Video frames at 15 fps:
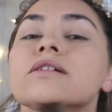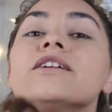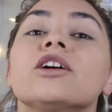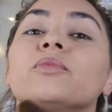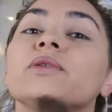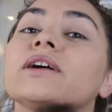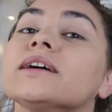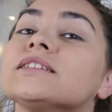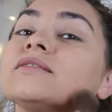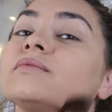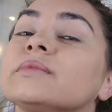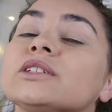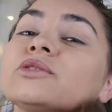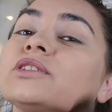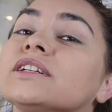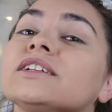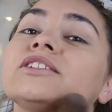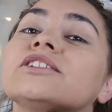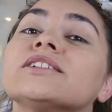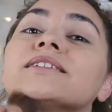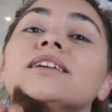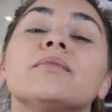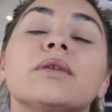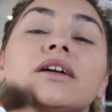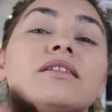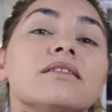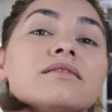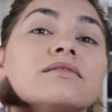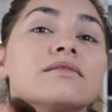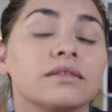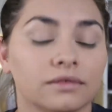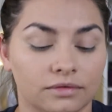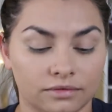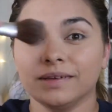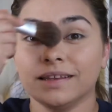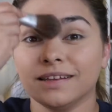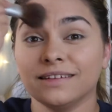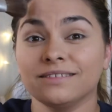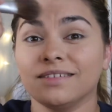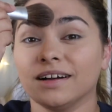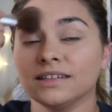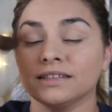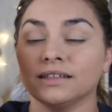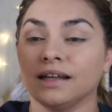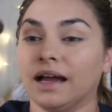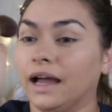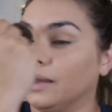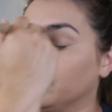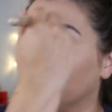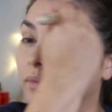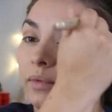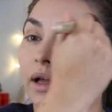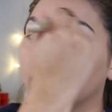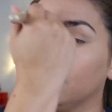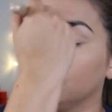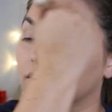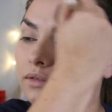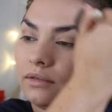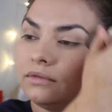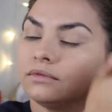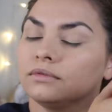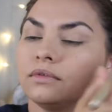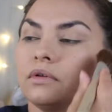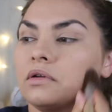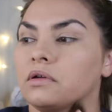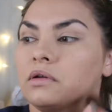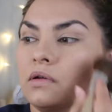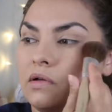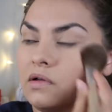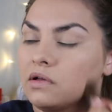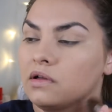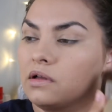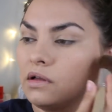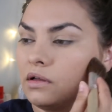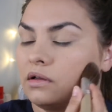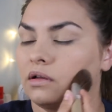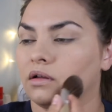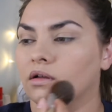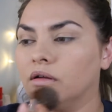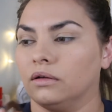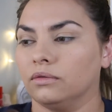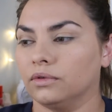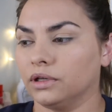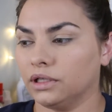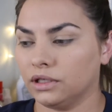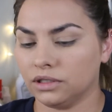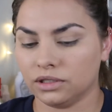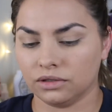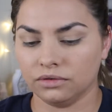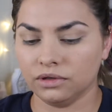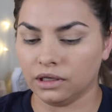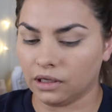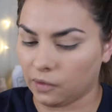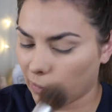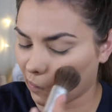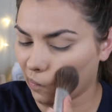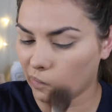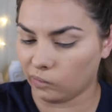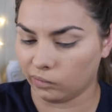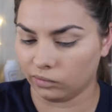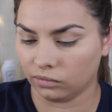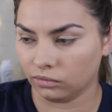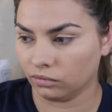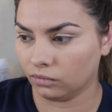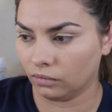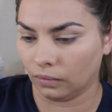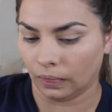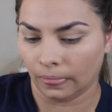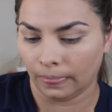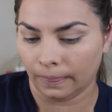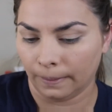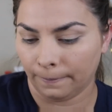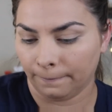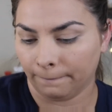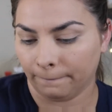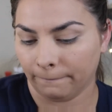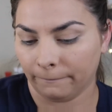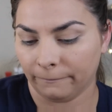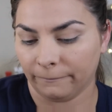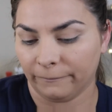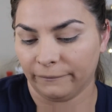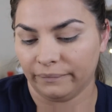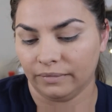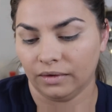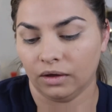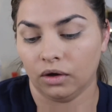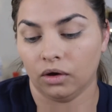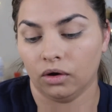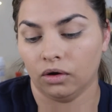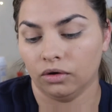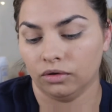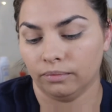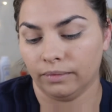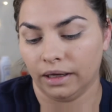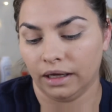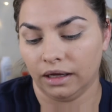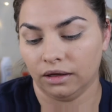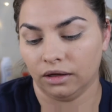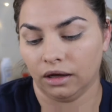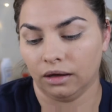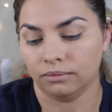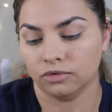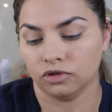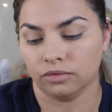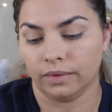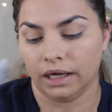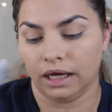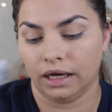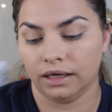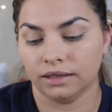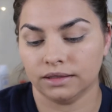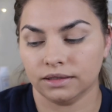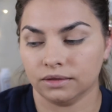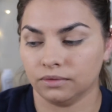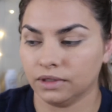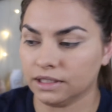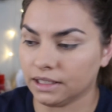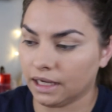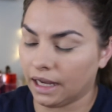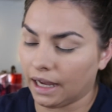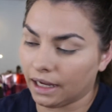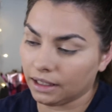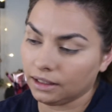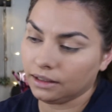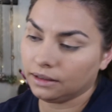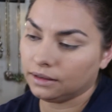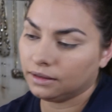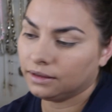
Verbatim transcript: I hope you guys have been enjoying your summer. Mila walked in. Hi, Mama. Hi, Mama. What are you doing? Your eyes. Oh, my! I'm doing my eyes. Want to say hi?